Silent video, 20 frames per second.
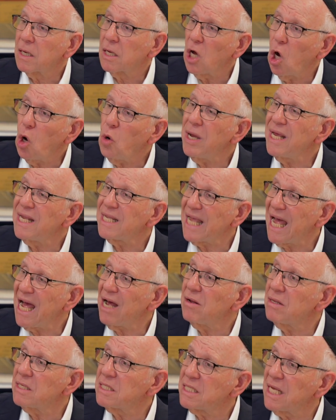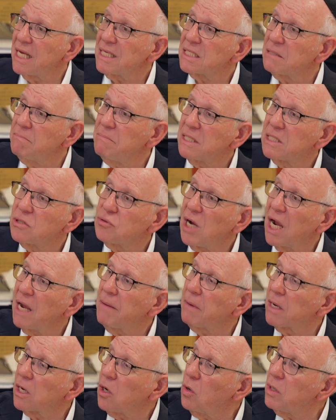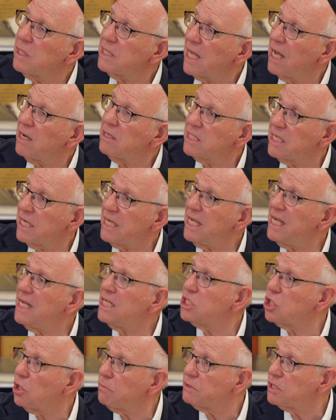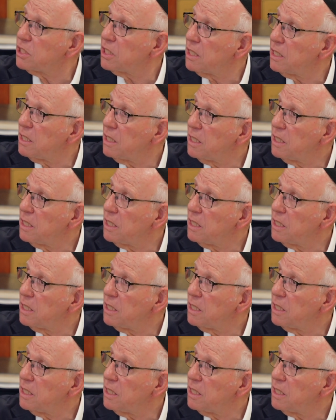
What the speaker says: going down, it says Mitzrayim, going down to Egypt.